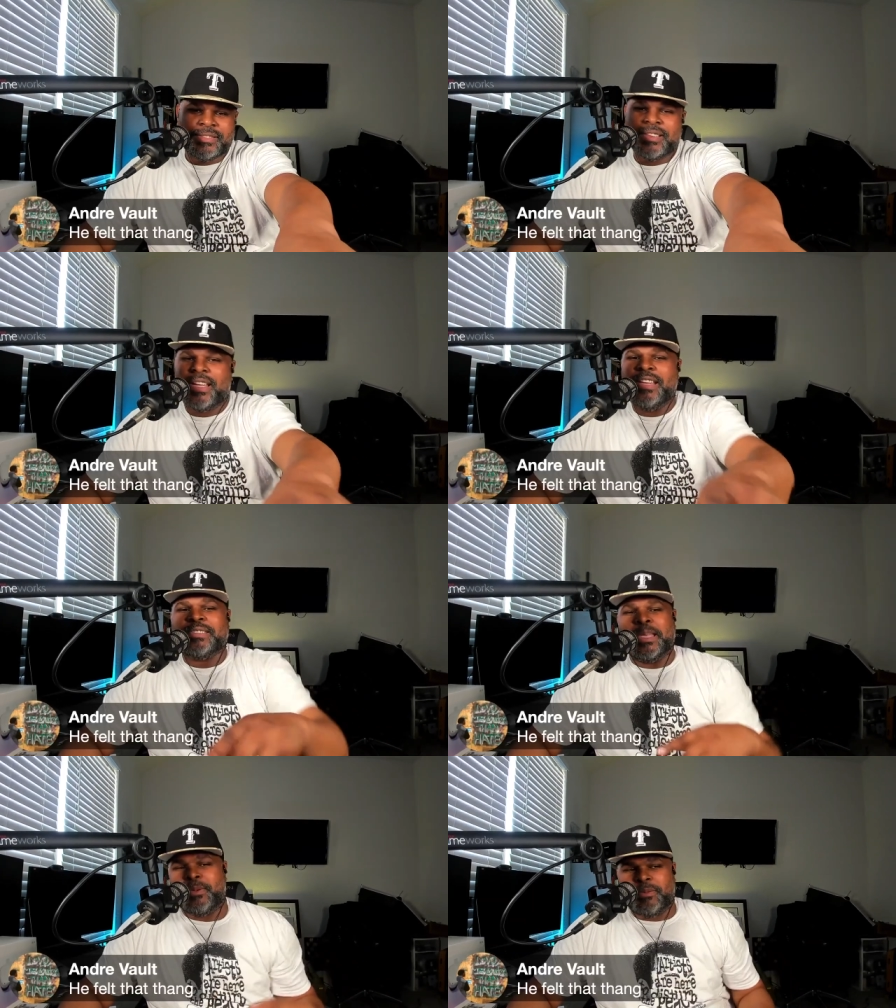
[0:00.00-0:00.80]
He's
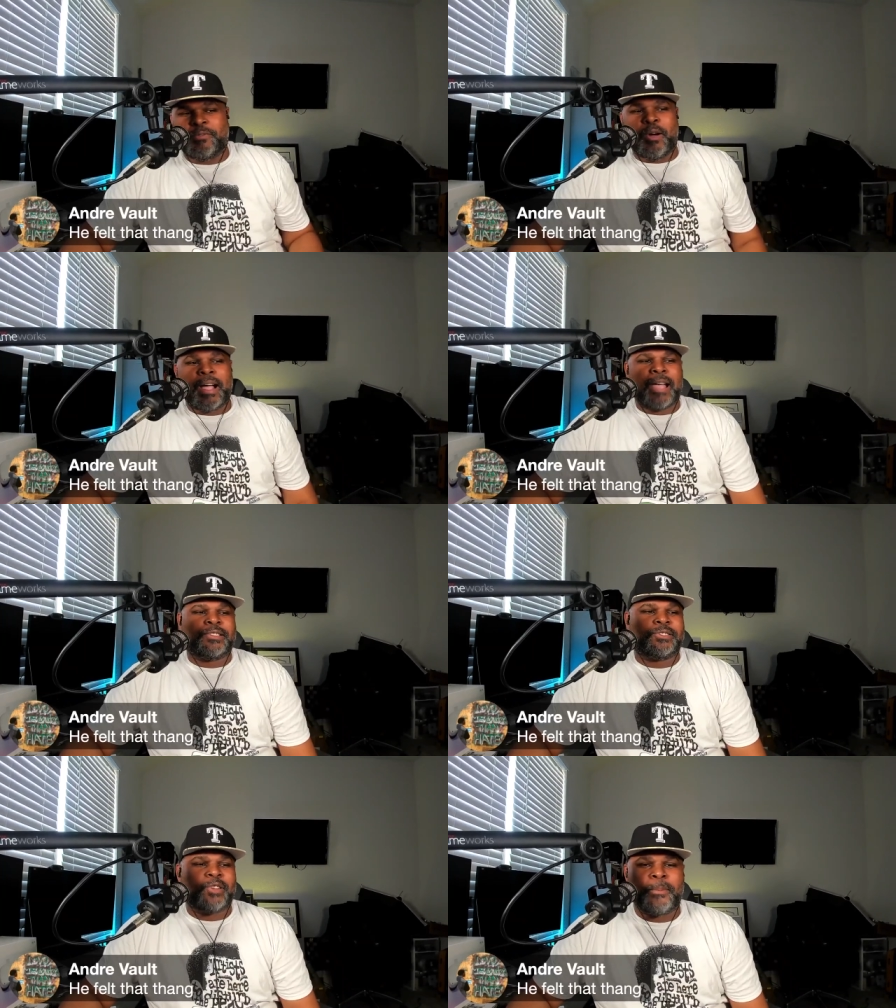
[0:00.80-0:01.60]
seen me before I actually
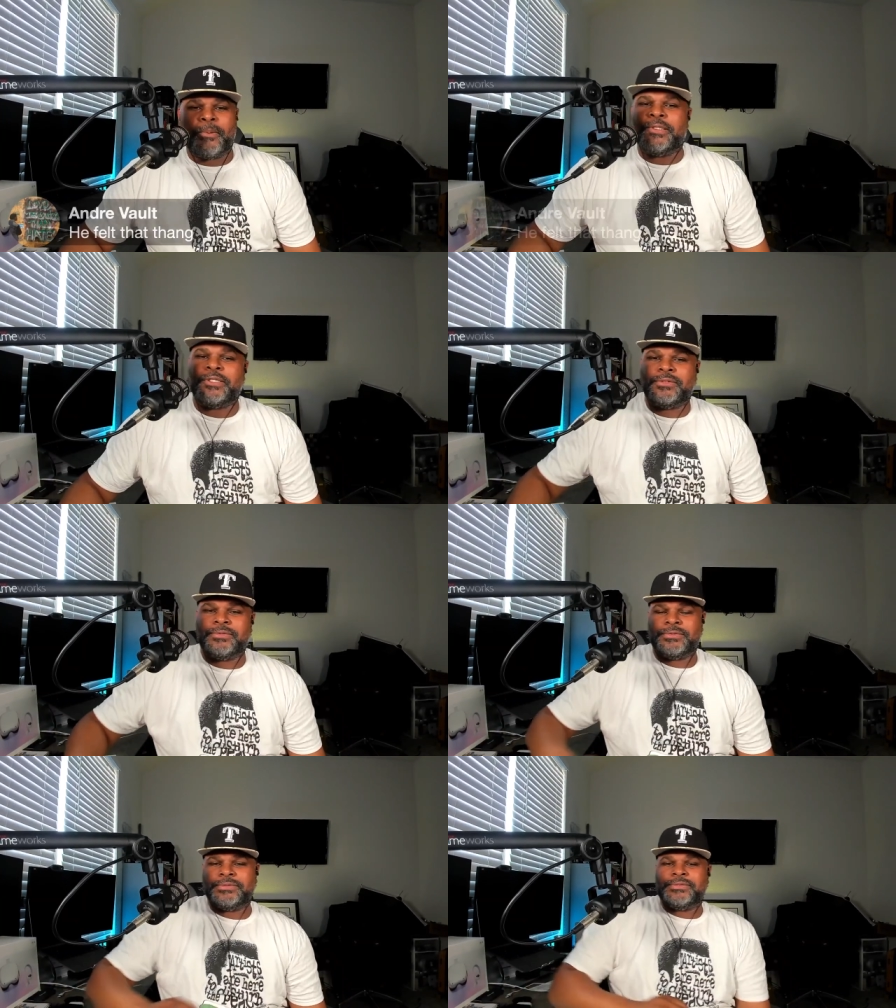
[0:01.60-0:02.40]
started preaching
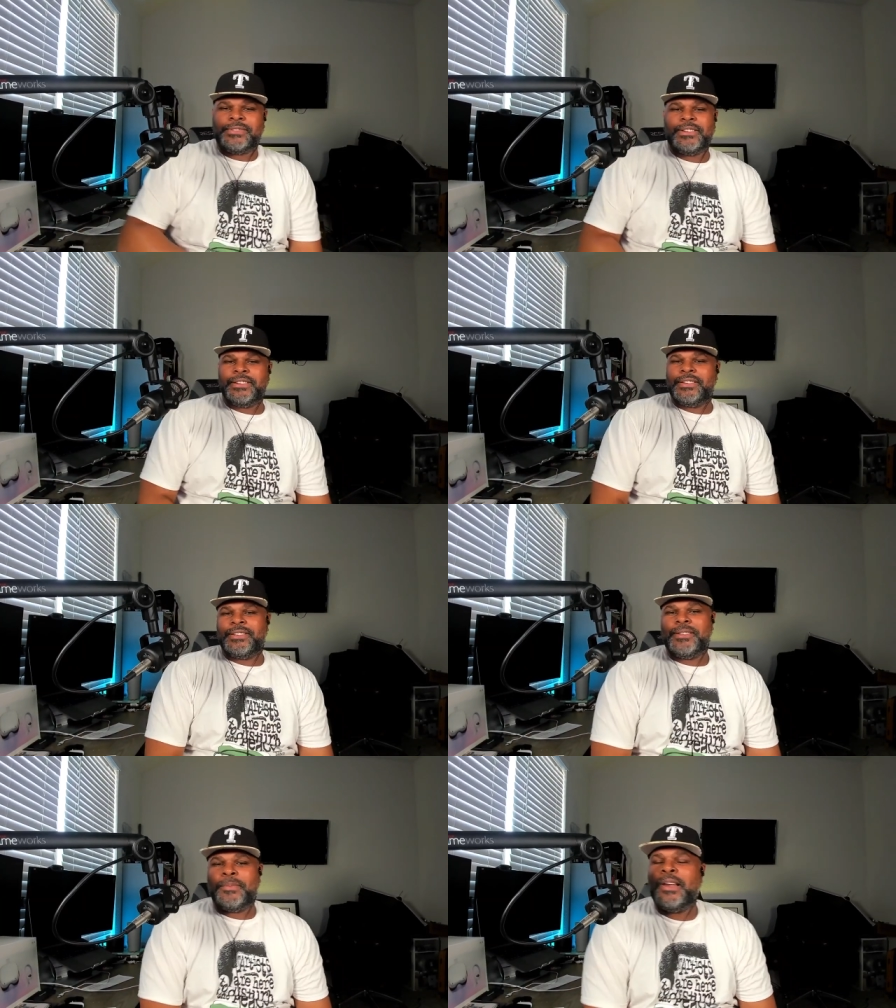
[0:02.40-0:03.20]

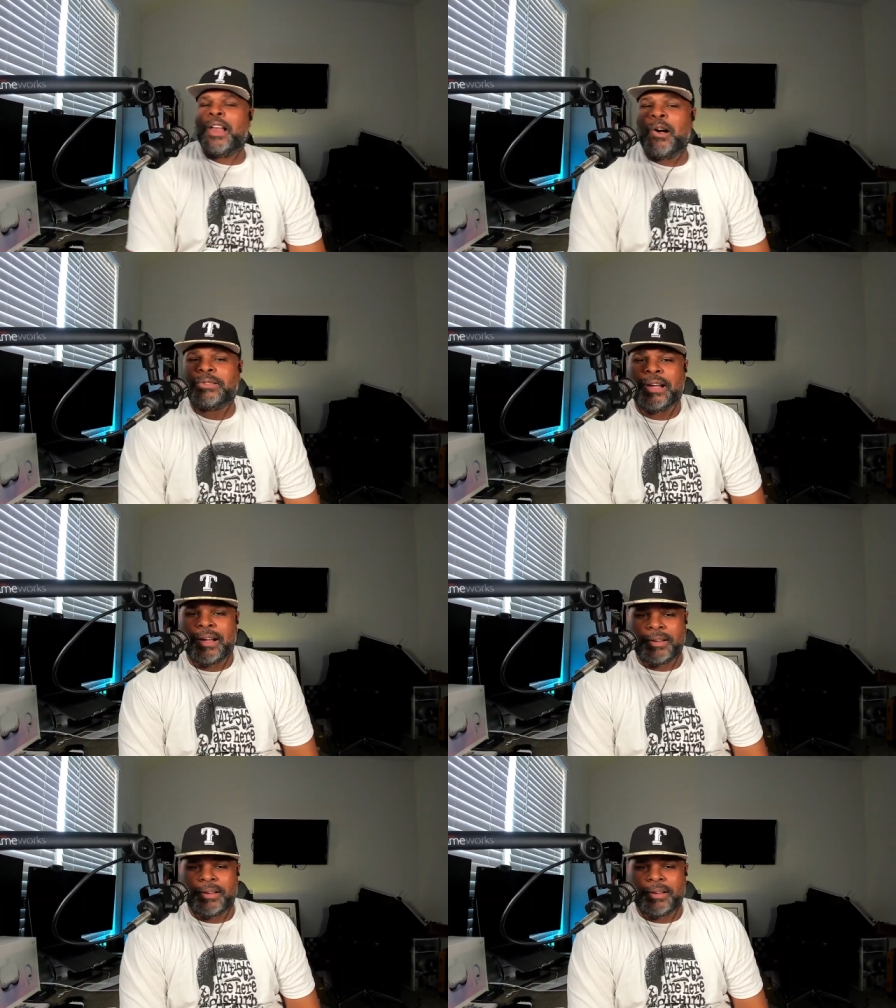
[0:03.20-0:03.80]
been a long time.